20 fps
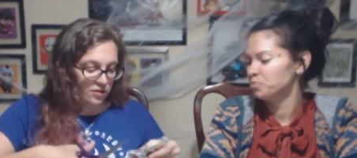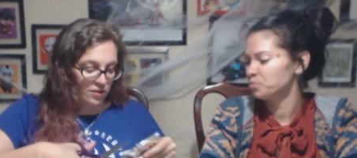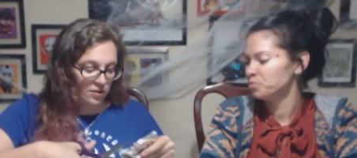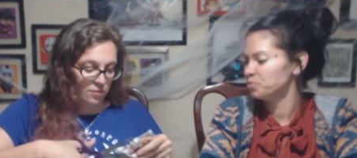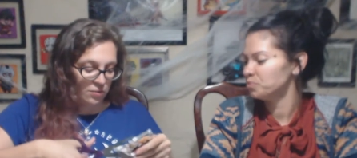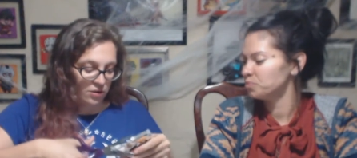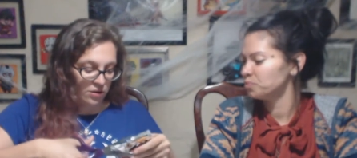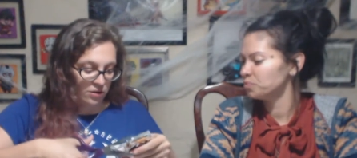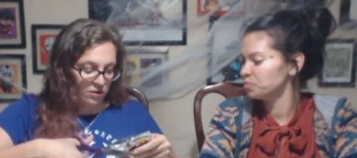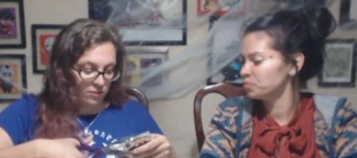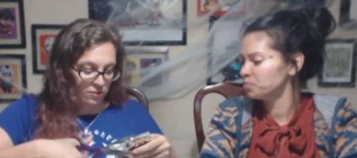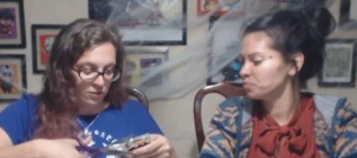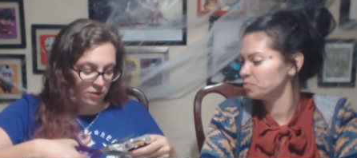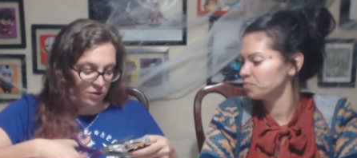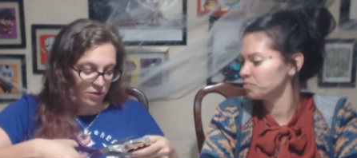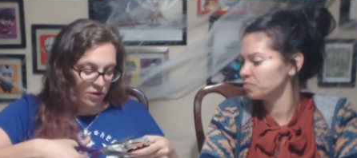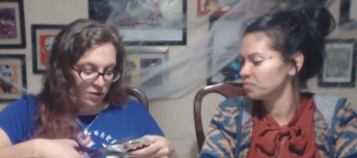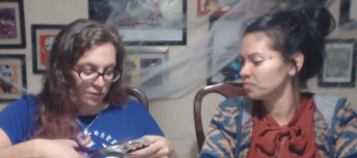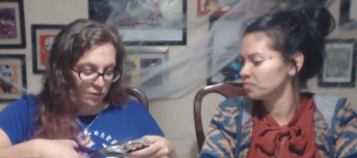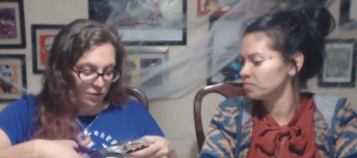Speaker 1: an easy one.
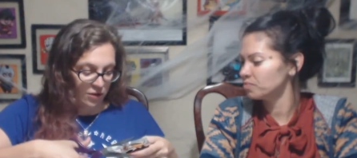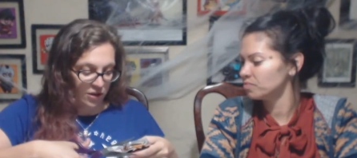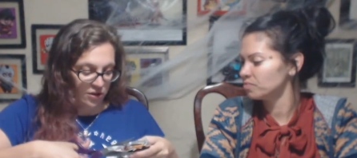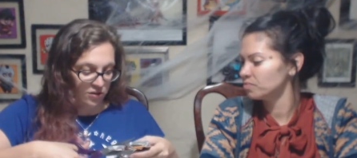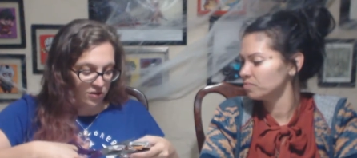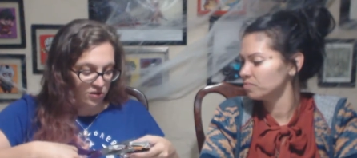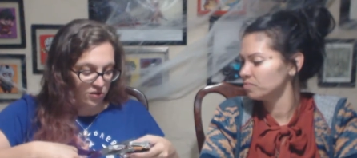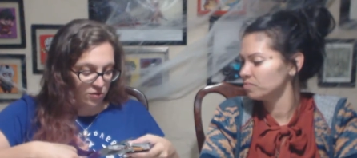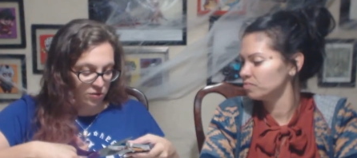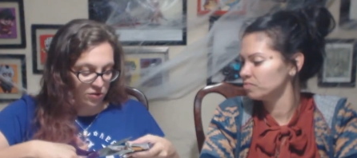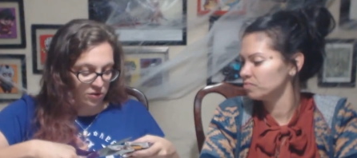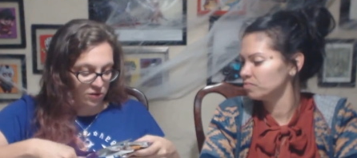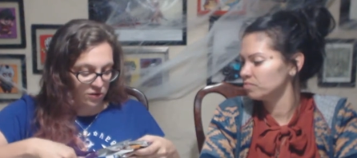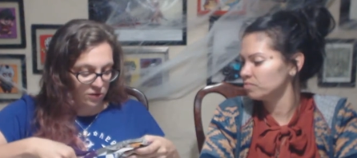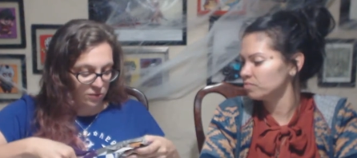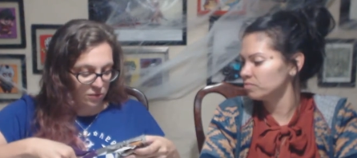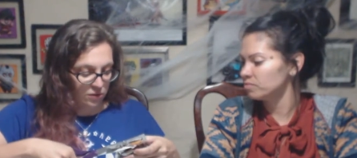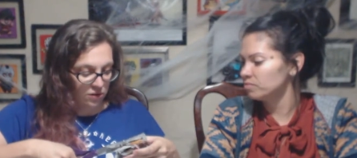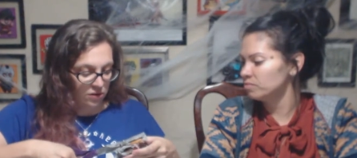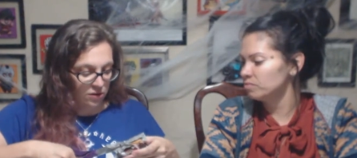You could have probably just torn
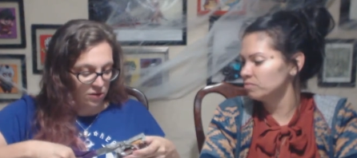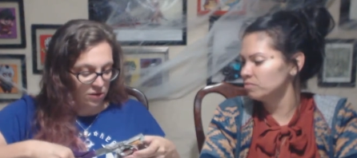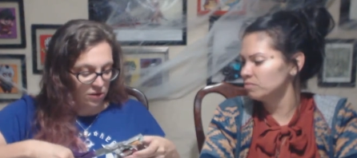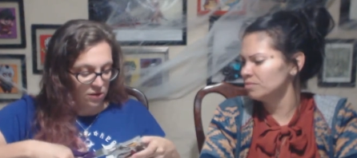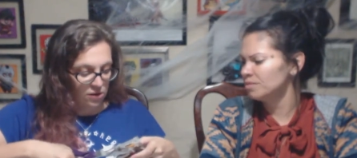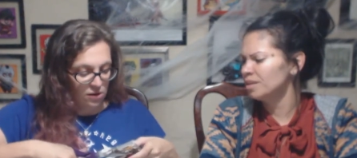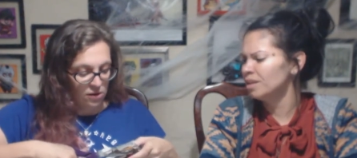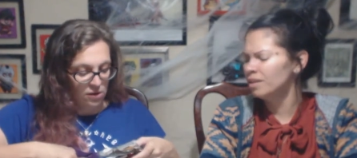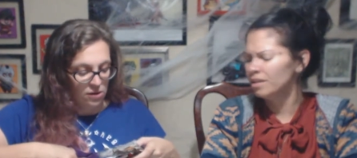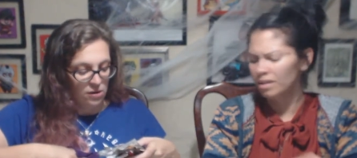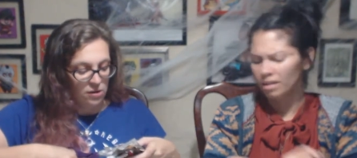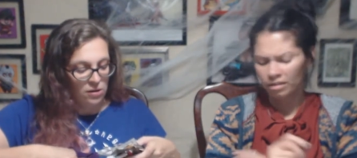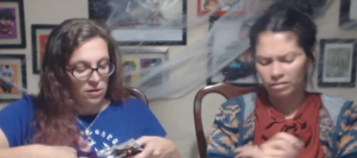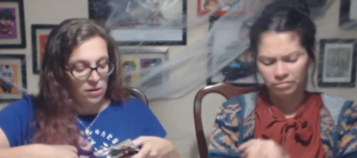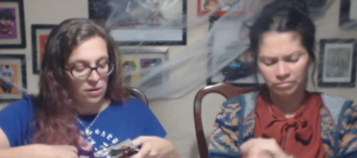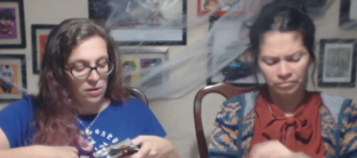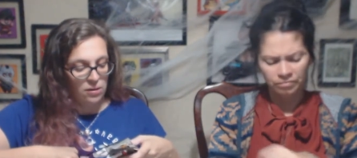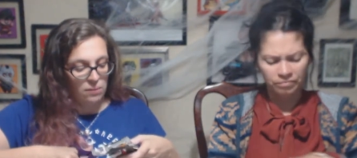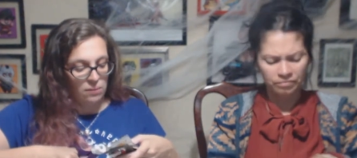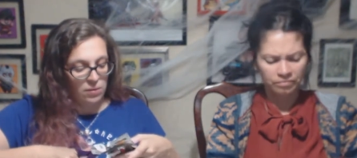this one out. Yeah.
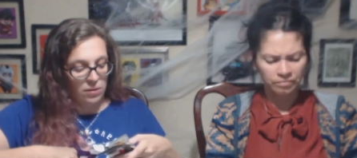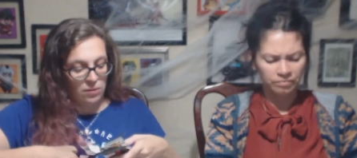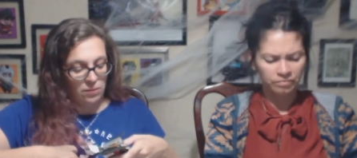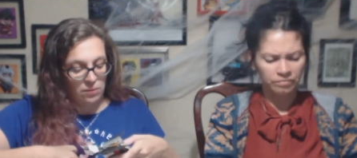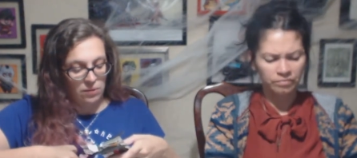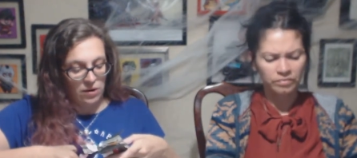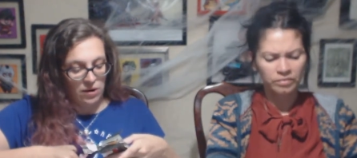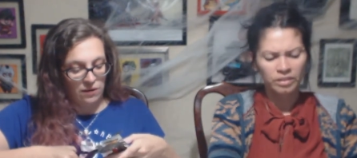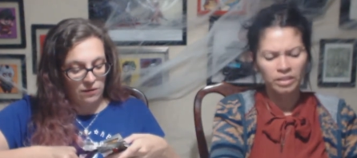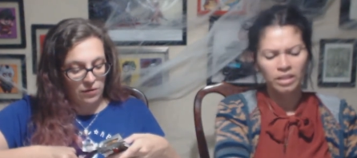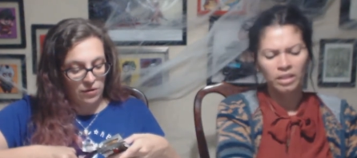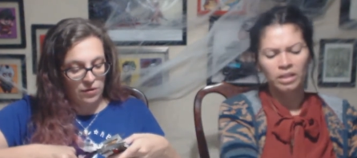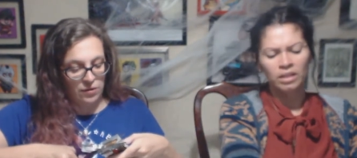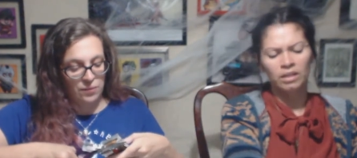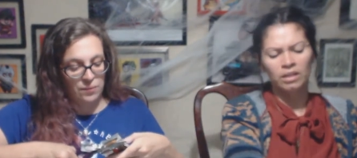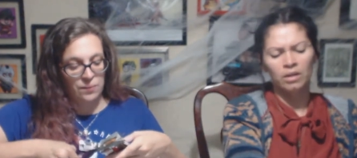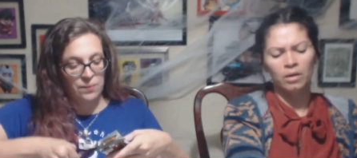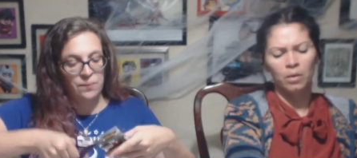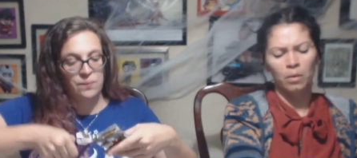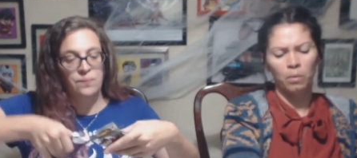But whatever.
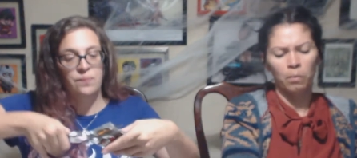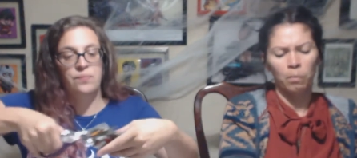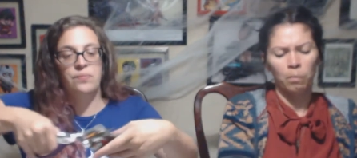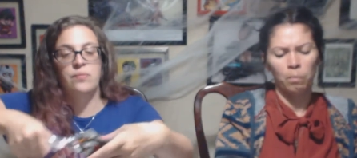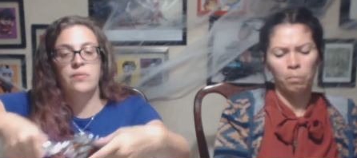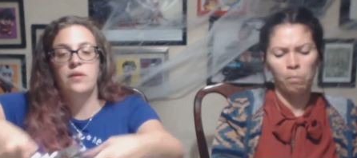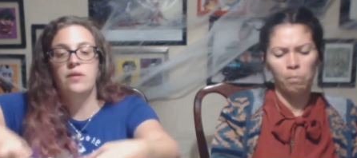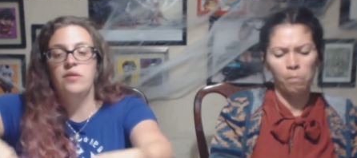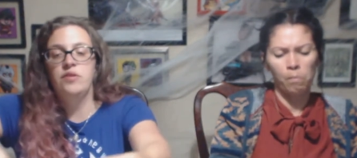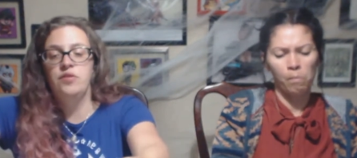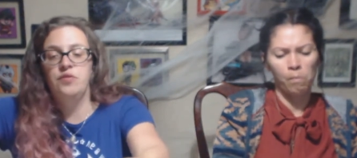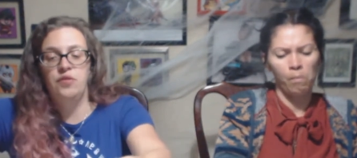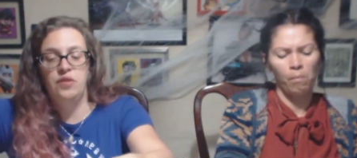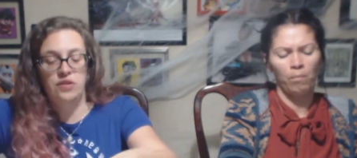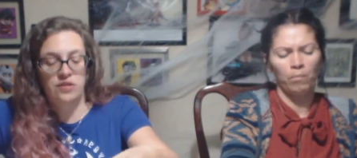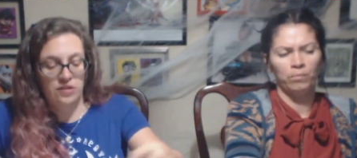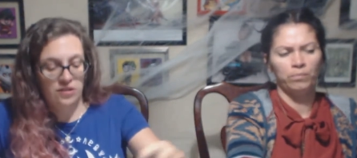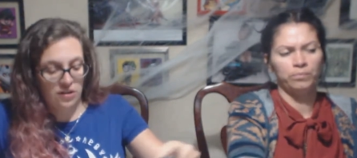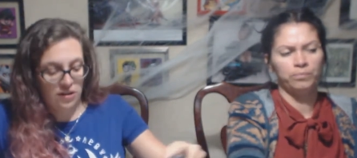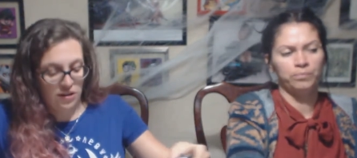It's
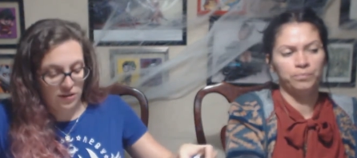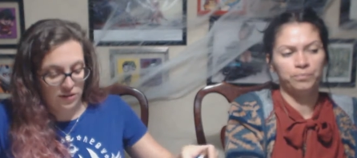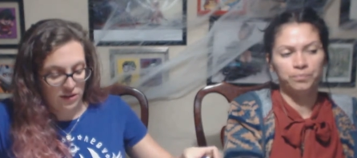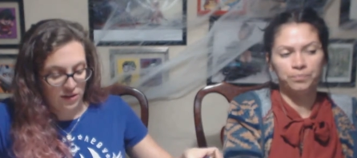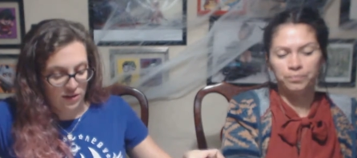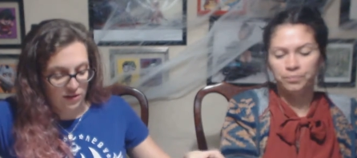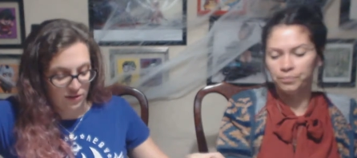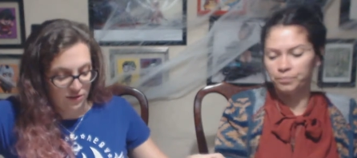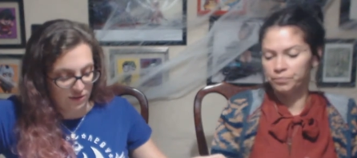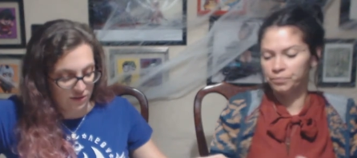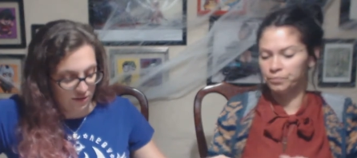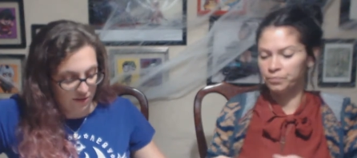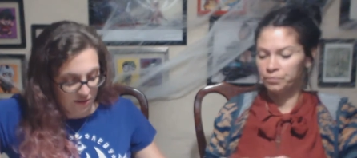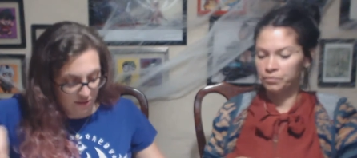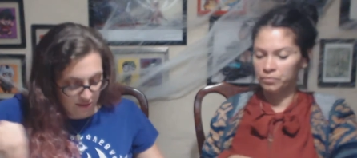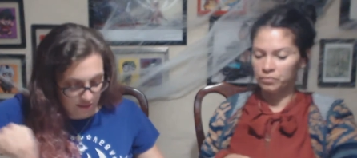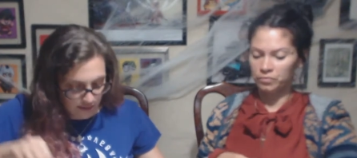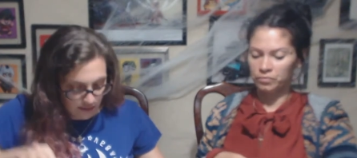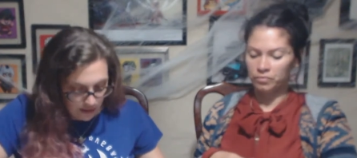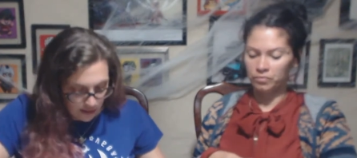fun to cut things.
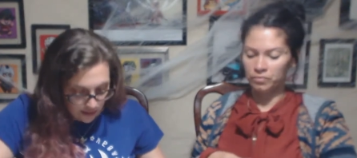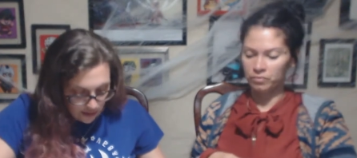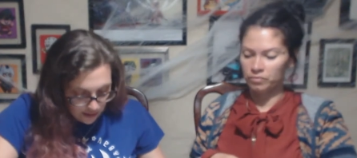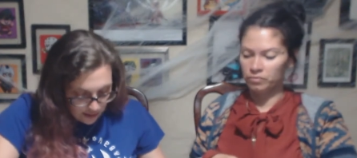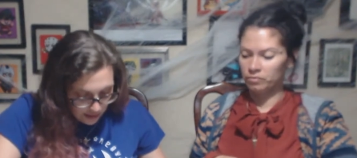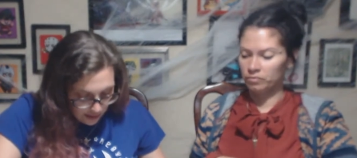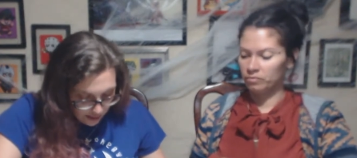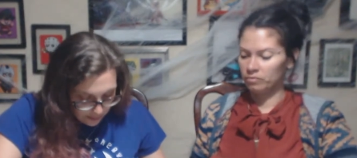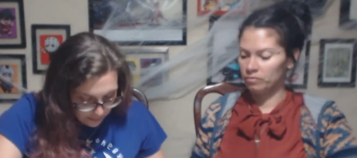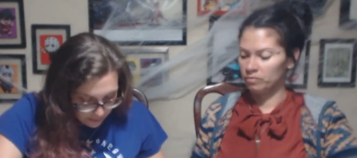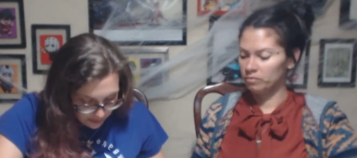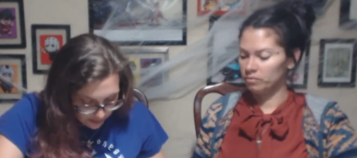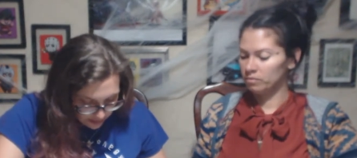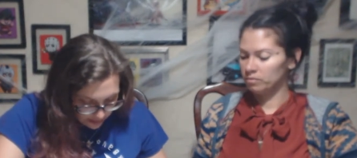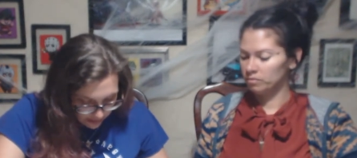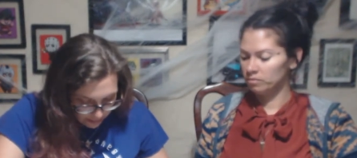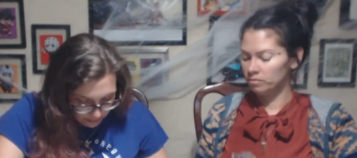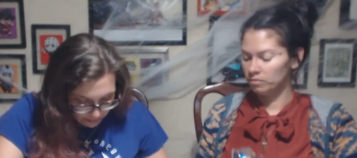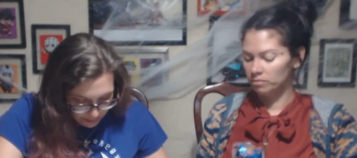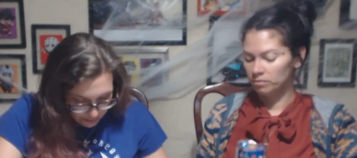I'm going to
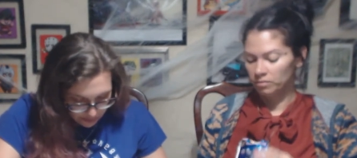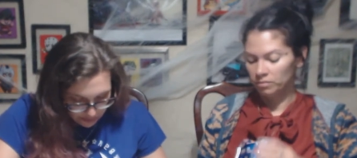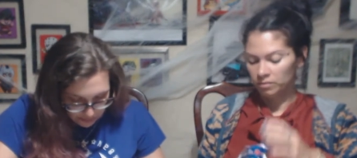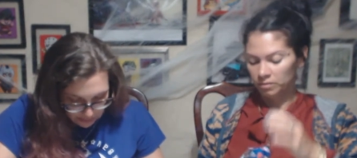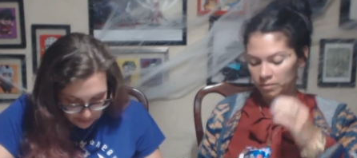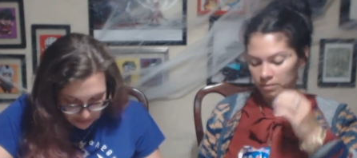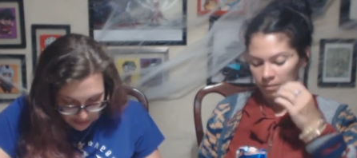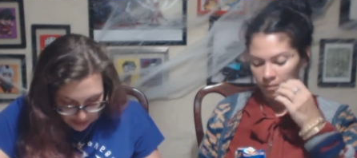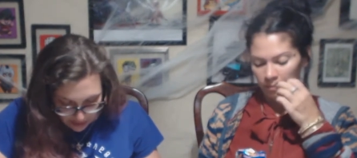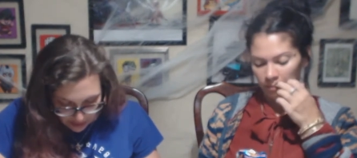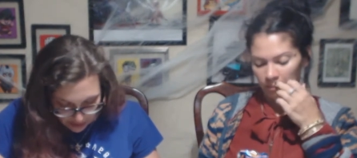build my